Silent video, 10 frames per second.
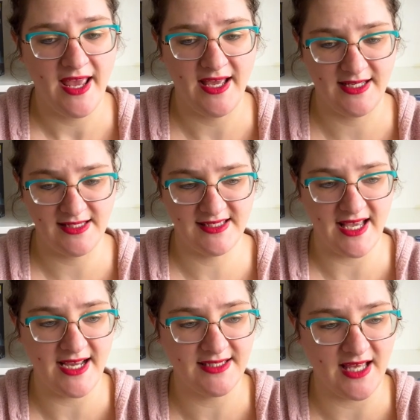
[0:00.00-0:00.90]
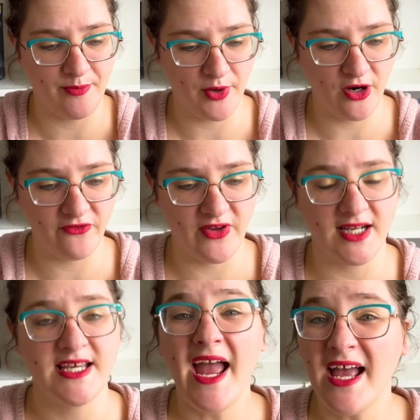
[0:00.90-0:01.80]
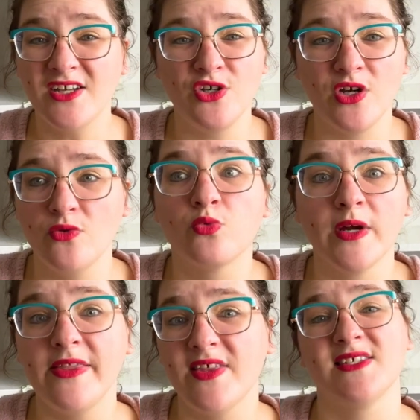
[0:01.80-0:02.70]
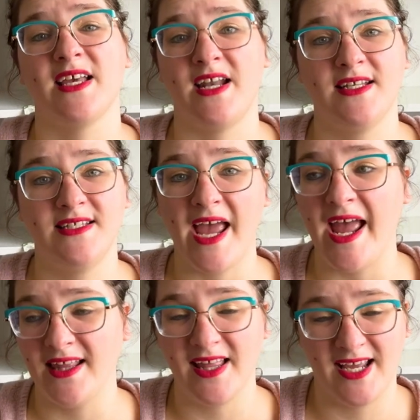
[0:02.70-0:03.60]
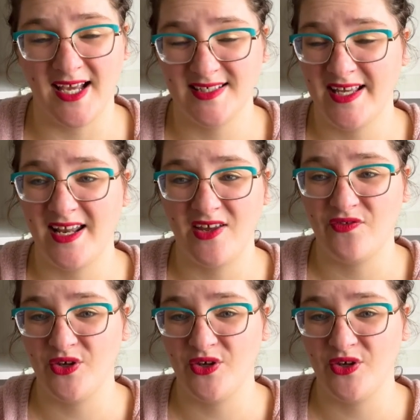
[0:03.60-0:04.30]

and concise and perfect. And you can read this in a day. Like I said, if